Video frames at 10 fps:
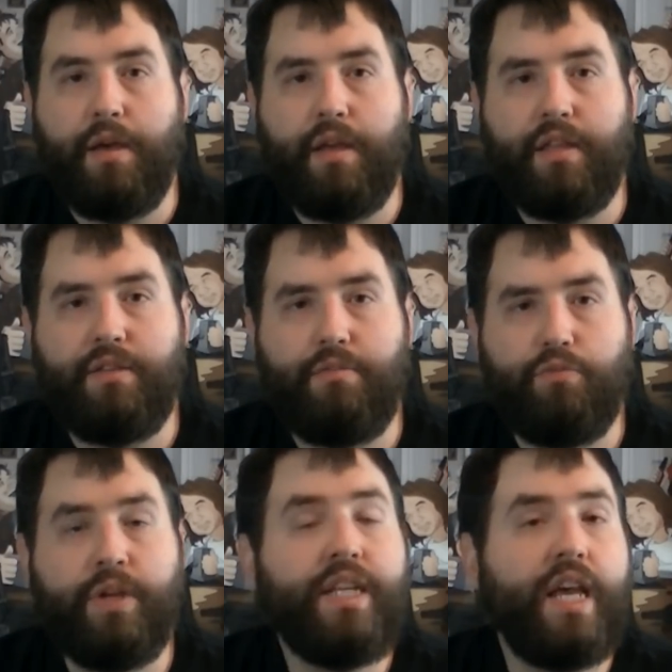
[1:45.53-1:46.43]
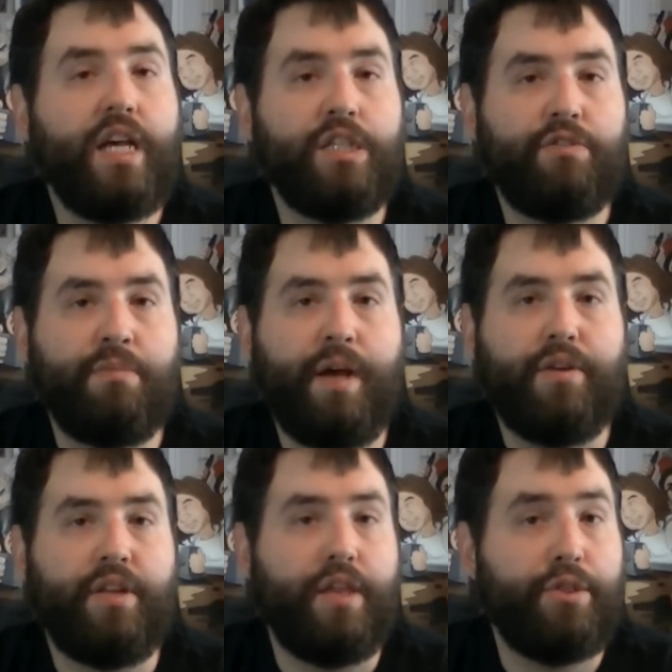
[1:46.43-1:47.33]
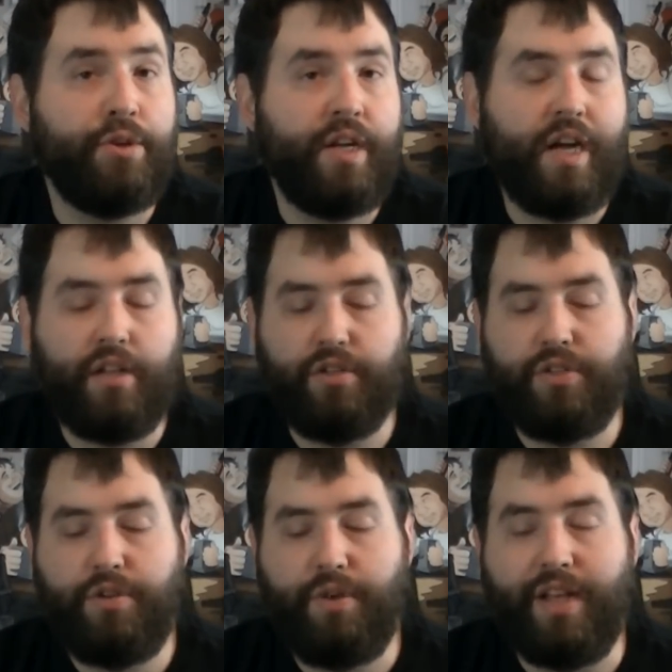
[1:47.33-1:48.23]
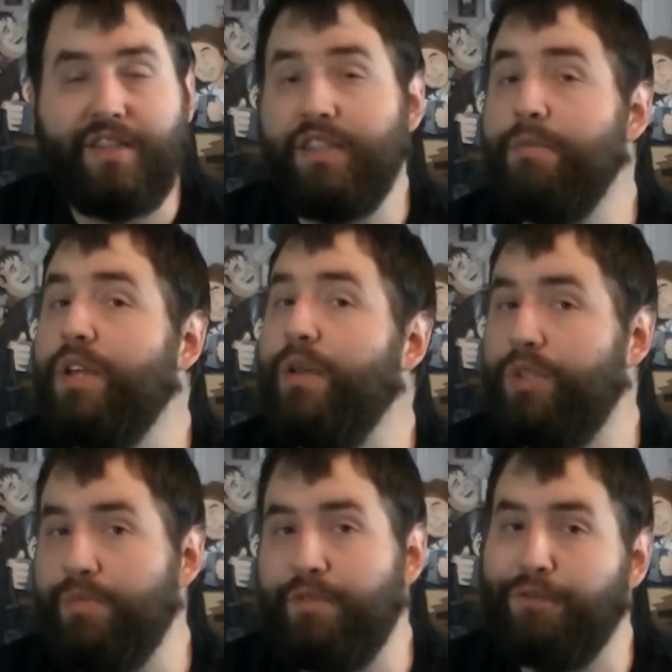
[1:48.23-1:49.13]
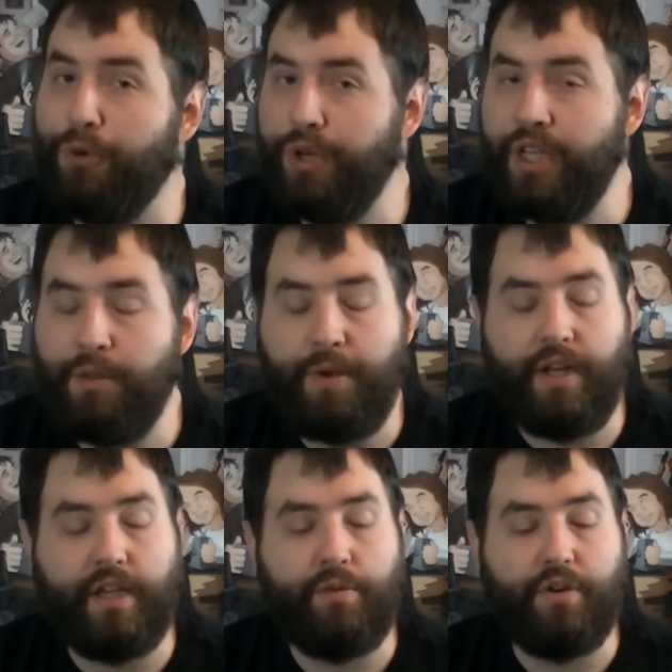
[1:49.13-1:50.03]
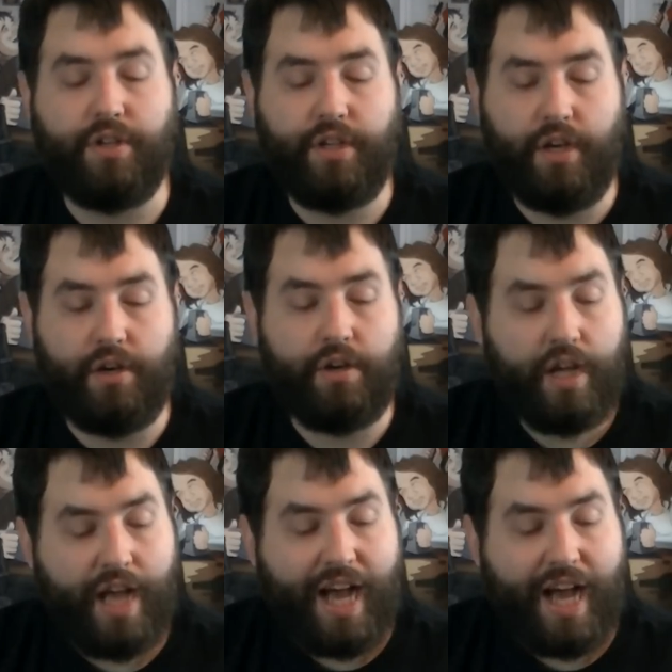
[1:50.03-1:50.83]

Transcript: it retails for about uh, $30 US, sometimes up to 40 depending on where you go.